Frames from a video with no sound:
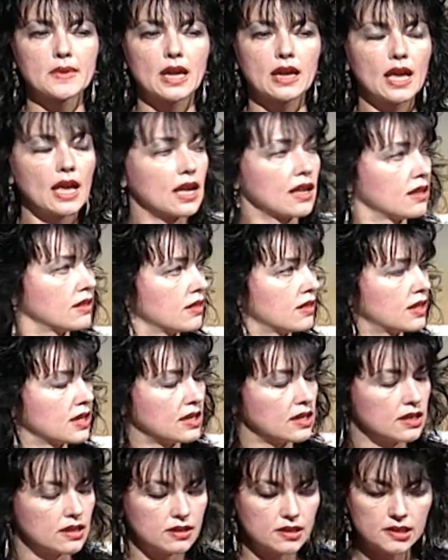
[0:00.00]
and
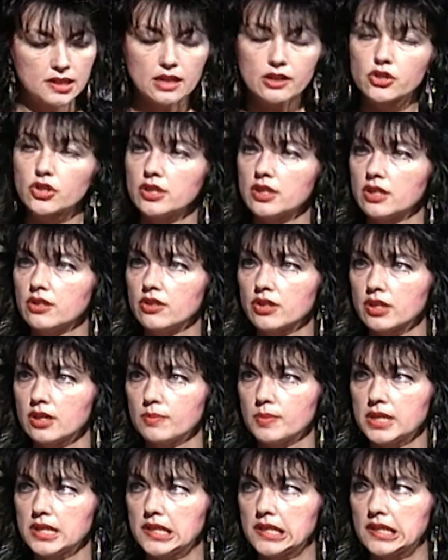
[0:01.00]
the section that you're going
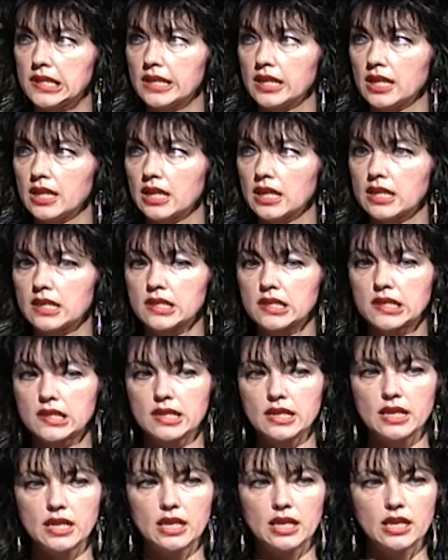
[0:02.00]
to be seeing is
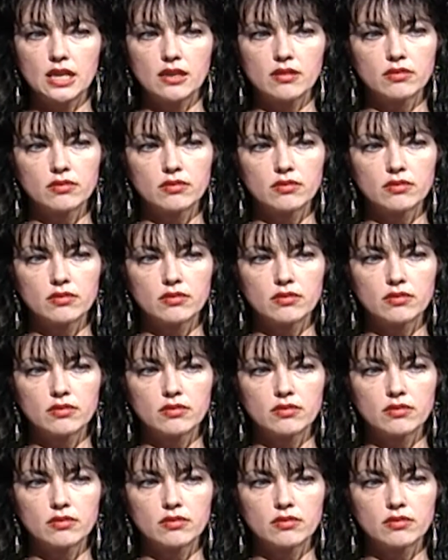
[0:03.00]
the